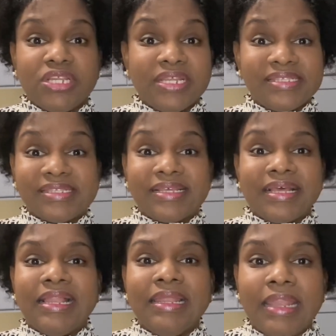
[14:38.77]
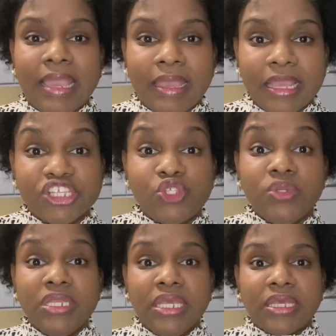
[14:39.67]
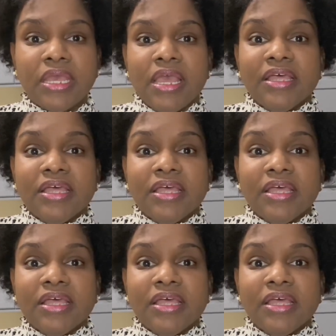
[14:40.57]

is clear, it's unique.